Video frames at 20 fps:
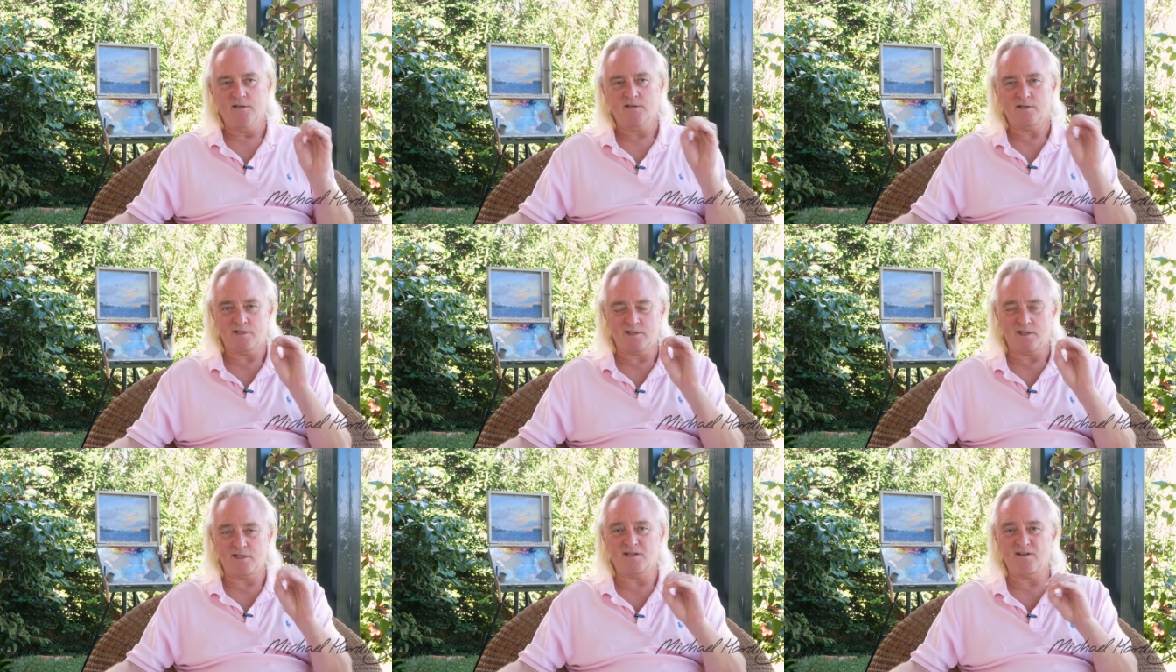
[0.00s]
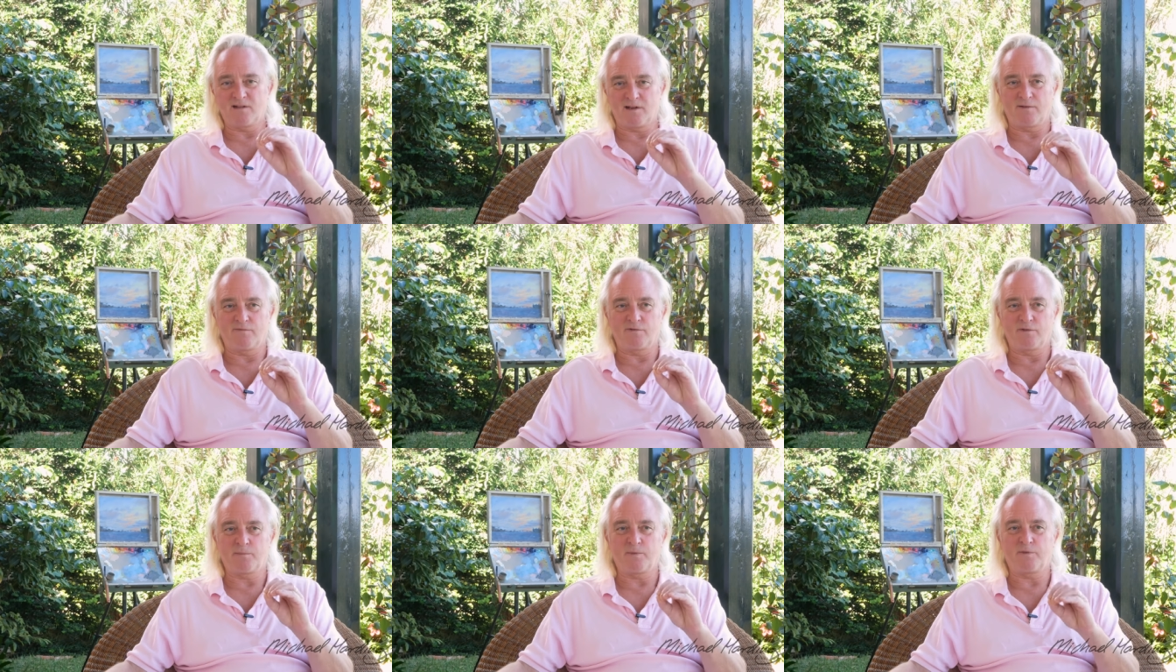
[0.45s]
to such a
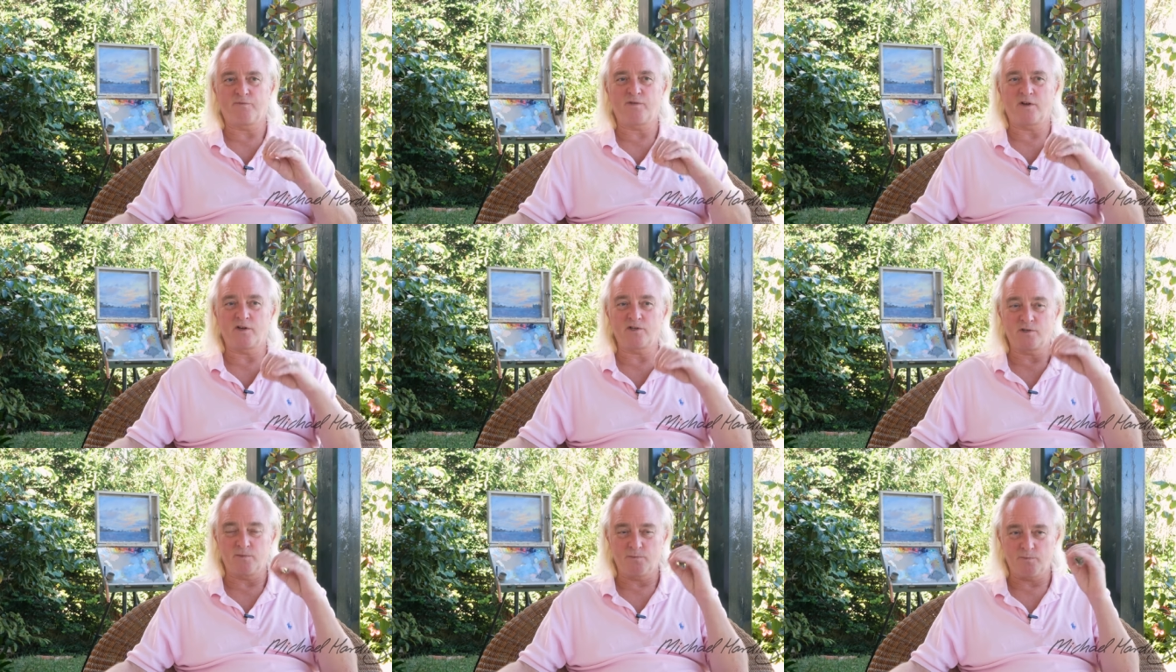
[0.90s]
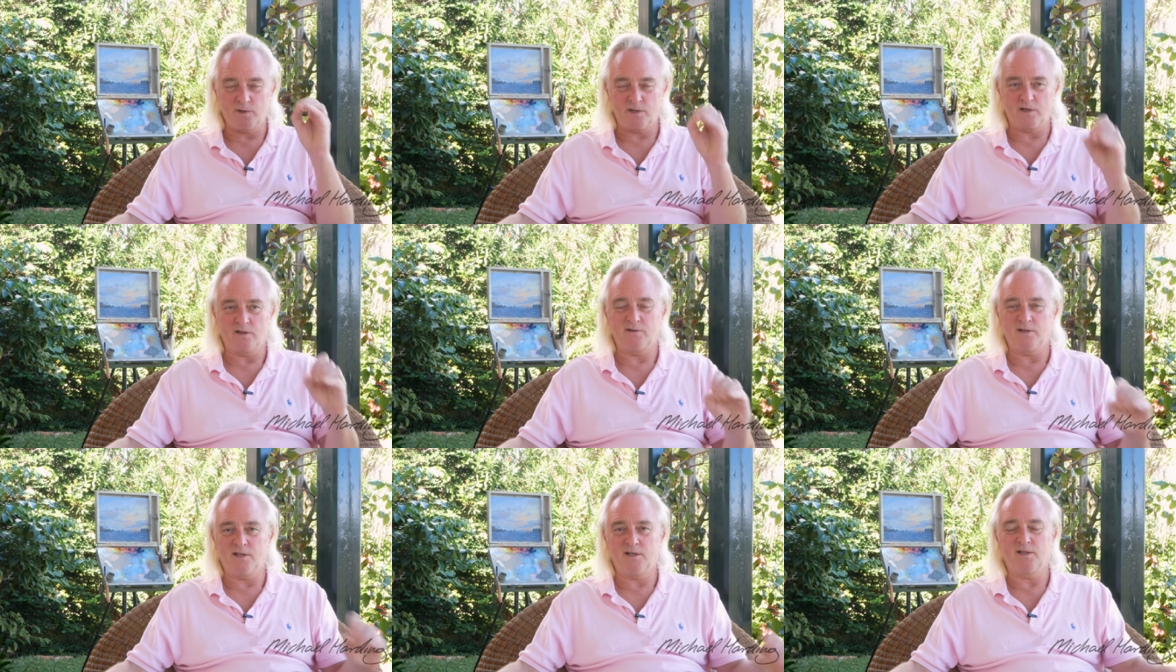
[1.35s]
level of perfection we
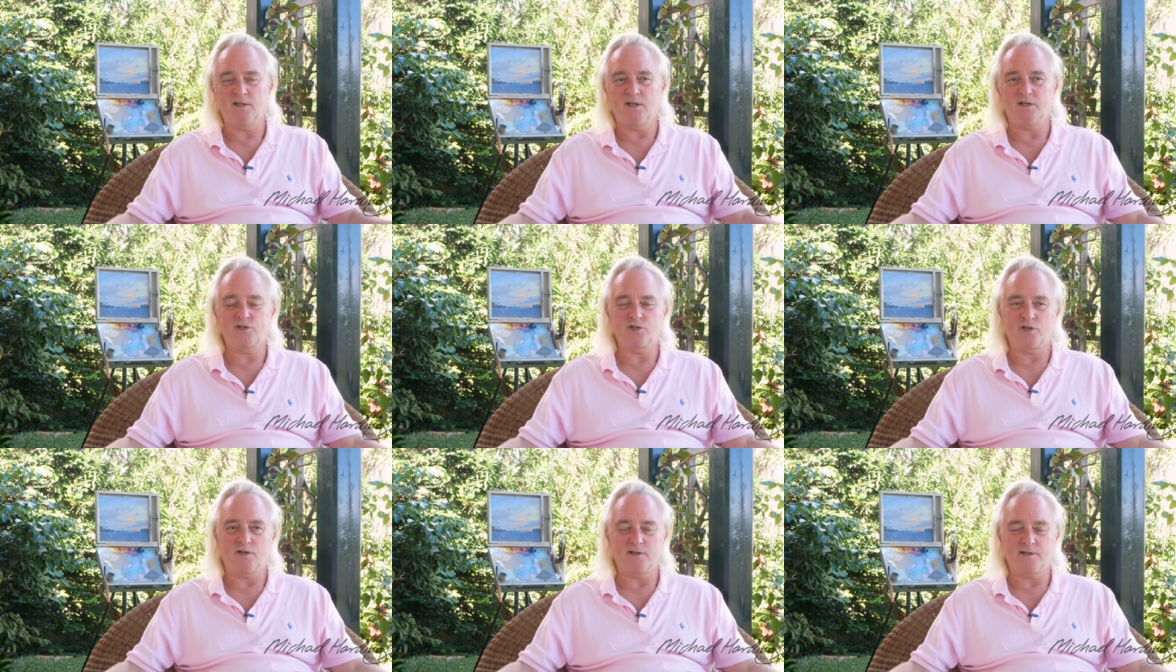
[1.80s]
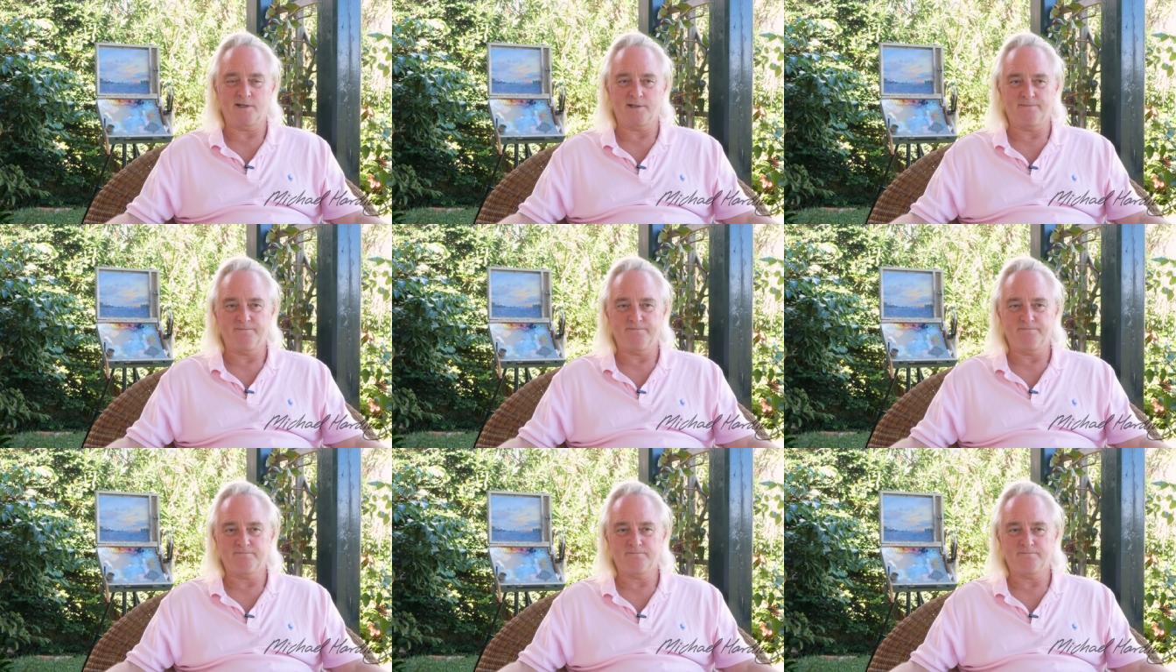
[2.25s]
don't need that junk.